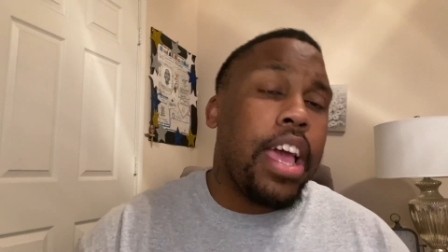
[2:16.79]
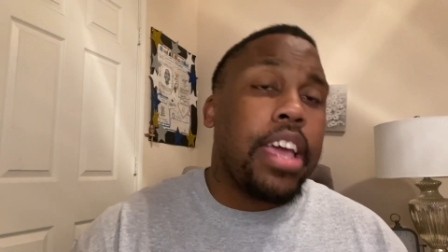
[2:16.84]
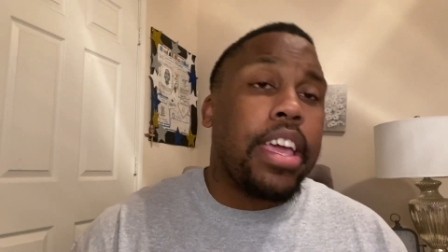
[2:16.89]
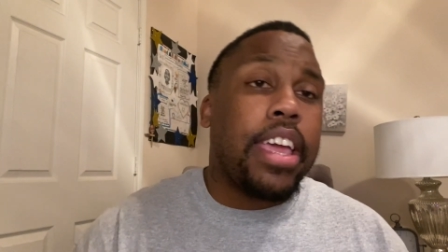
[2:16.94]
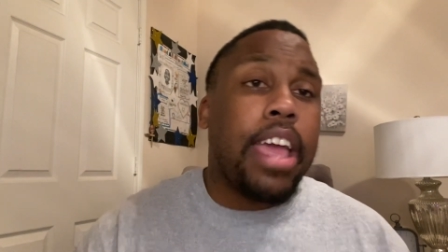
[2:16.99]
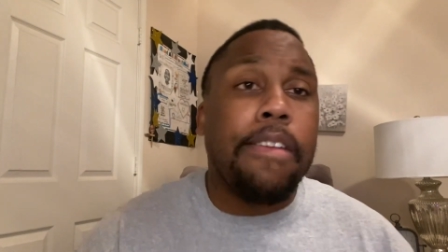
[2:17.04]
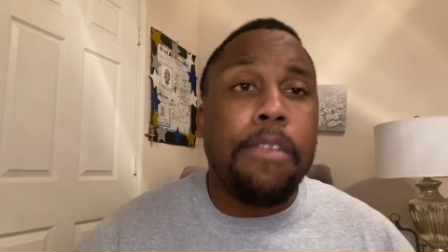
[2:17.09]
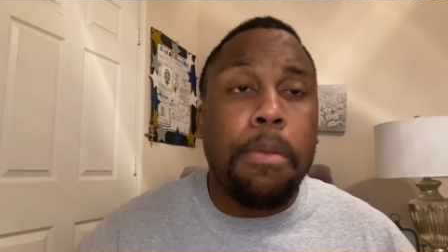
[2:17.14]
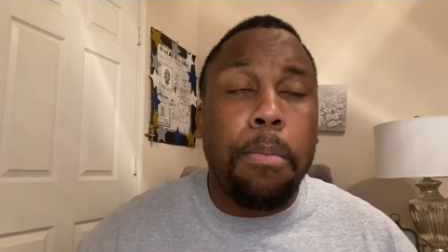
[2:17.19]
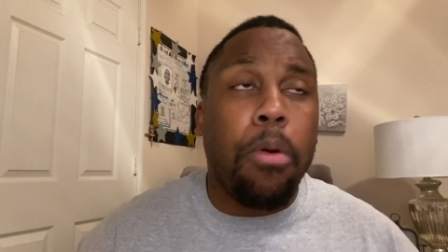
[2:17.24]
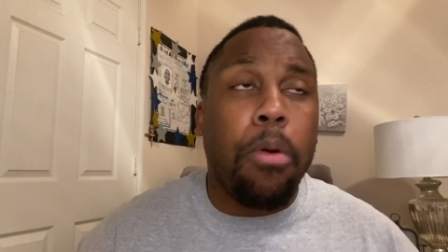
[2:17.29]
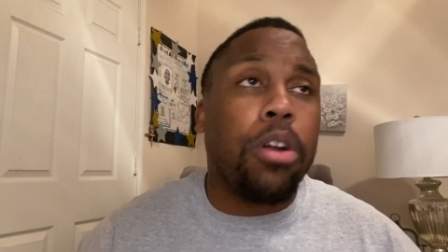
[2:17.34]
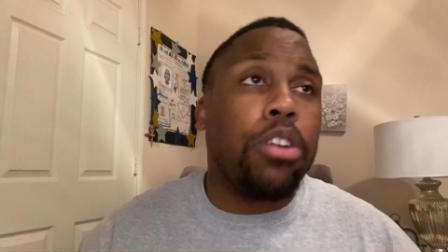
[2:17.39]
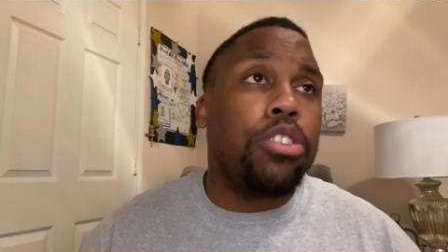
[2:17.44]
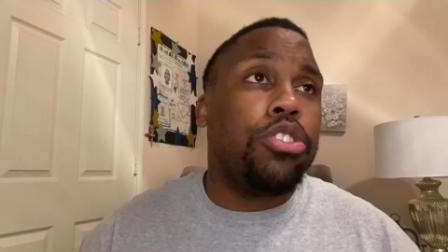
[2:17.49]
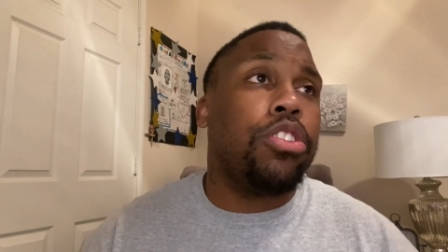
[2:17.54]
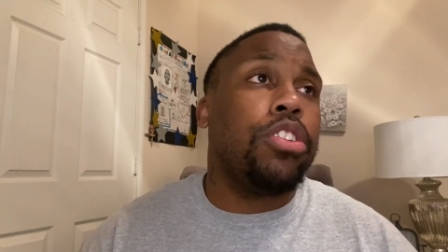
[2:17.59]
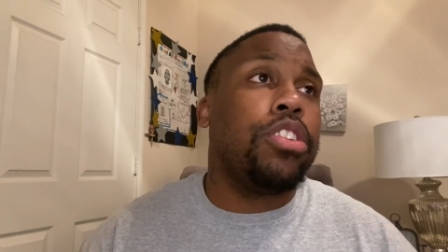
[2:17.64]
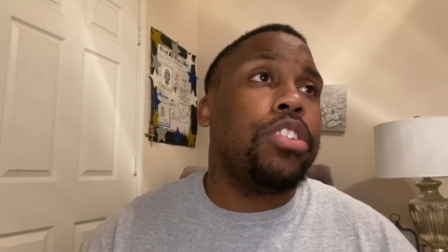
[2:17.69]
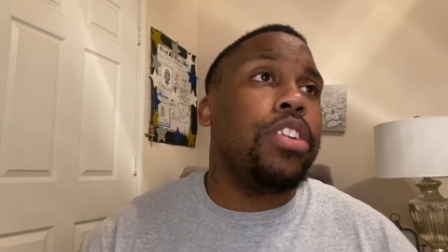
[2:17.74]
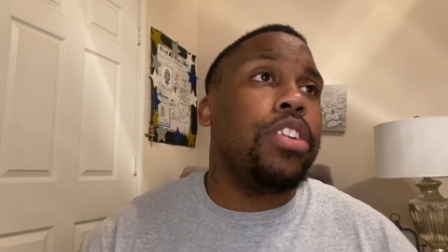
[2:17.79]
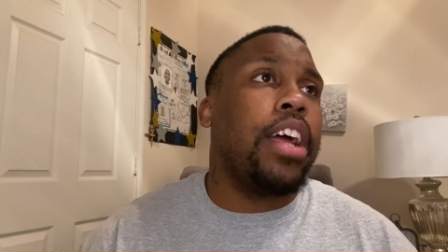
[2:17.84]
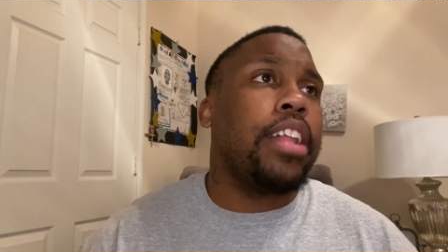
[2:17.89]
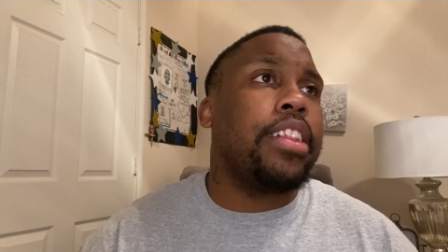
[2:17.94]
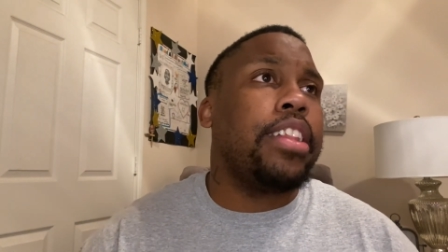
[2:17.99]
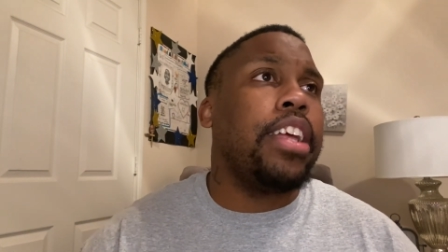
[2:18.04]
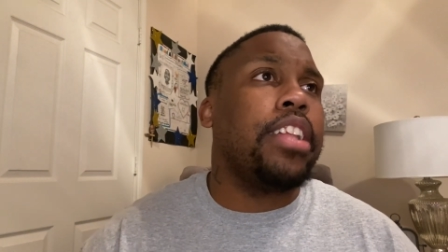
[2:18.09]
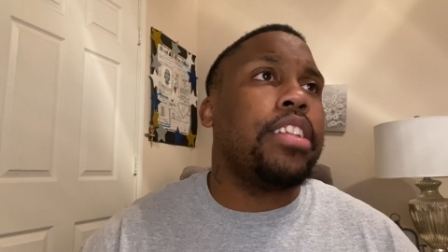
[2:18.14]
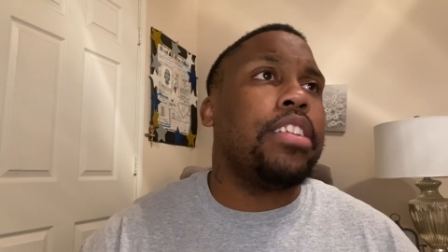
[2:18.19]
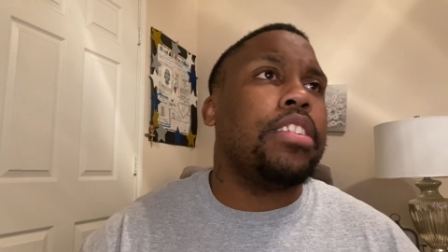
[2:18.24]
Kevin Porter Jr., I
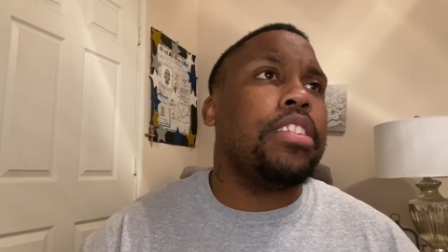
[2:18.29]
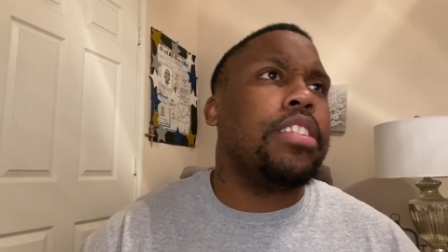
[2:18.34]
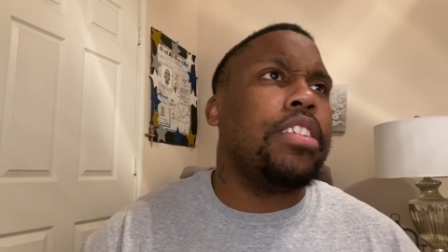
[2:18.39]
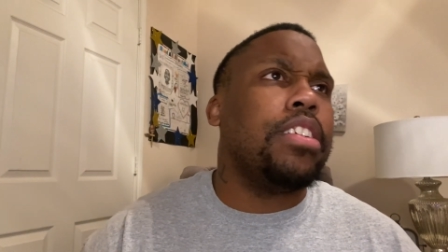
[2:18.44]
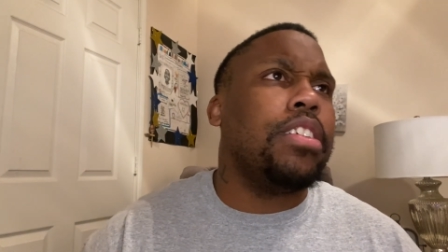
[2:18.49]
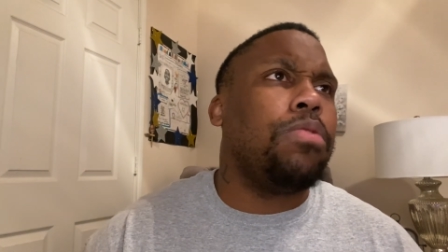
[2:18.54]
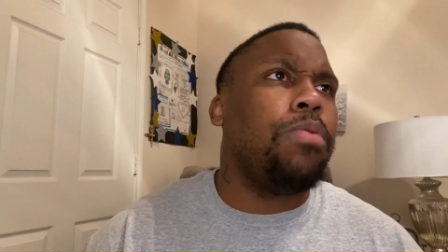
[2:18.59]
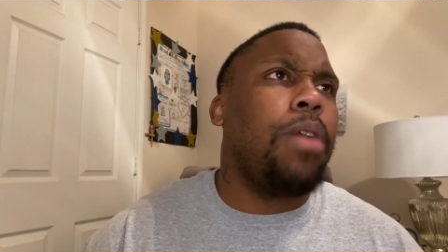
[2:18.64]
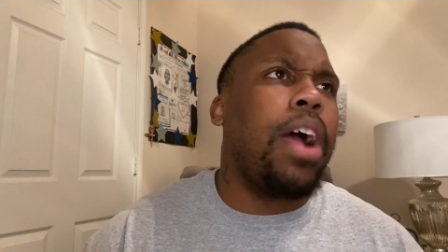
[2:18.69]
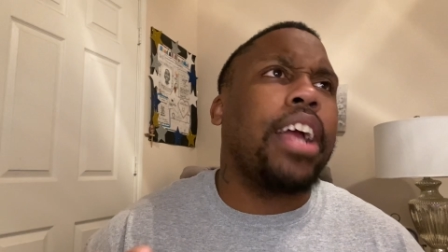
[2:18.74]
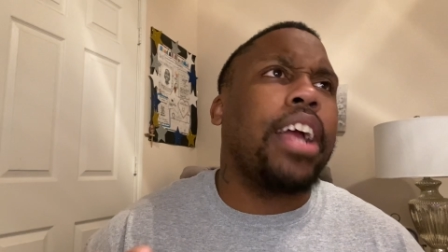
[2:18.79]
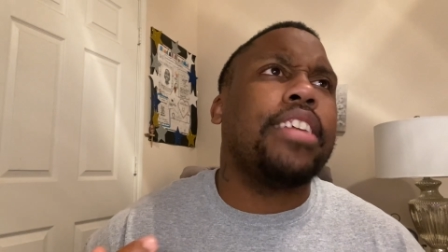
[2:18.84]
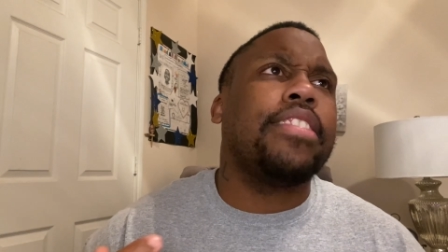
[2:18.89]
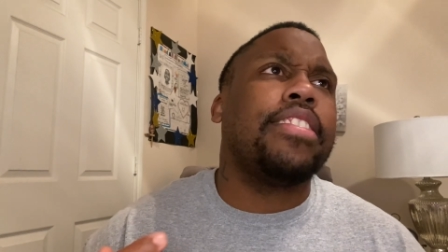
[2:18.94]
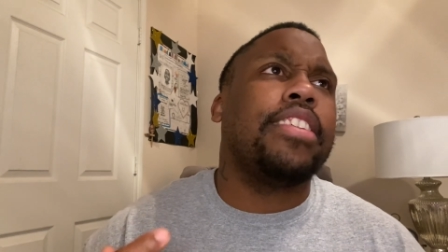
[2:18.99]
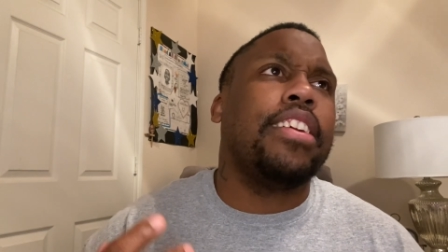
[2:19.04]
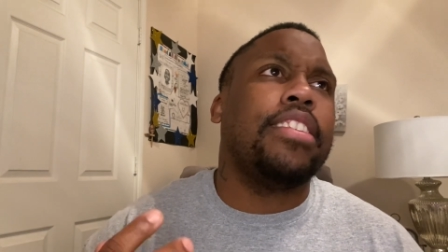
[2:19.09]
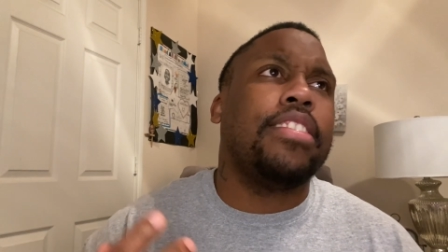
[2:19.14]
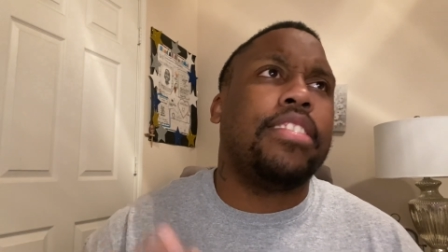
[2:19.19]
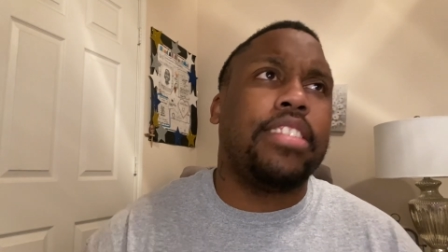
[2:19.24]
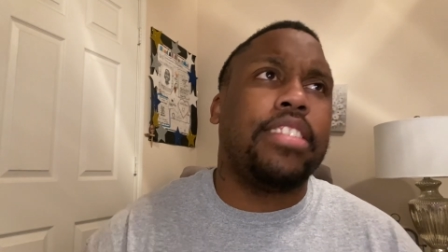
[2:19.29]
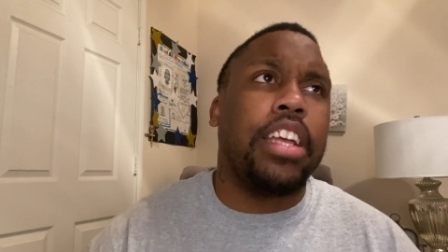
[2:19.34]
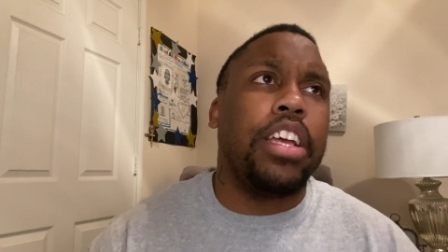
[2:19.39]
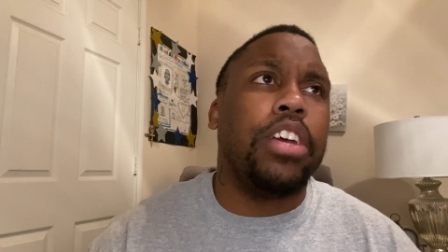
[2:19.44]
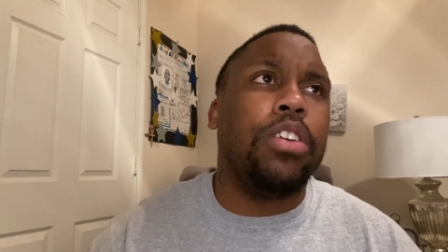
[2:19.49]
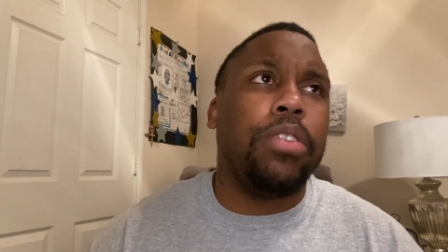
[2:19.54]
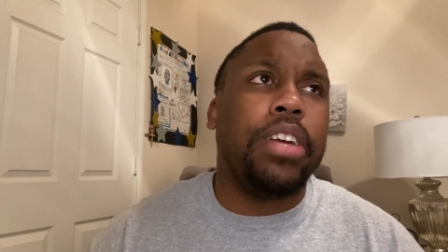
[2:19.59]
think the Rockets get a steal.